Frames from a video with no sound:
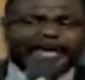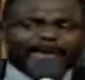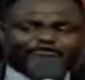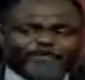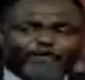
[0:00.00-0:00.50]

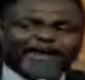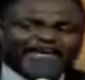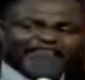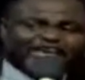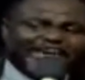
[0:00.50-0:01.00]
if you were
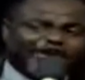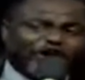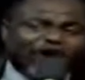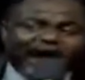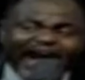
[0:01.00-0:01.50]
given a
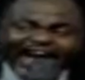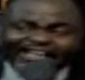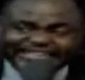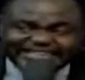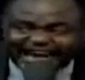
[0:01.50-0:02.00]
wrong
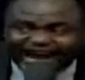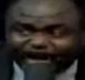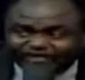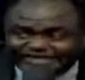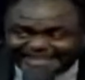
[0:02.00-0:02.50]
idea
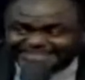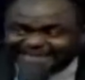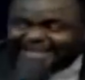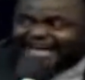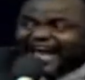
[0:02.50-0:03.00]
of Satan